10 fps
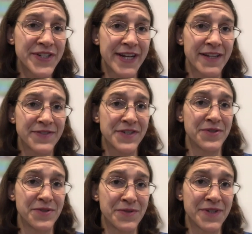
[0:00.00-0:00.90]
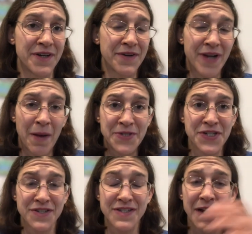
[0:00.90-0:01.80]
I love to do you know
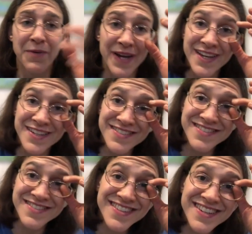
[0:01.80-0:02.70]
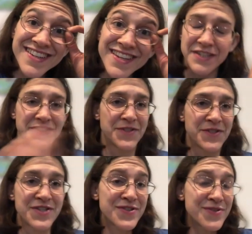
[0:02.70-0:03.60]
competitions that way, and in
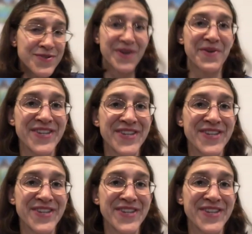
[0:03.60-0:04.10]
jiu-jitsu so we'll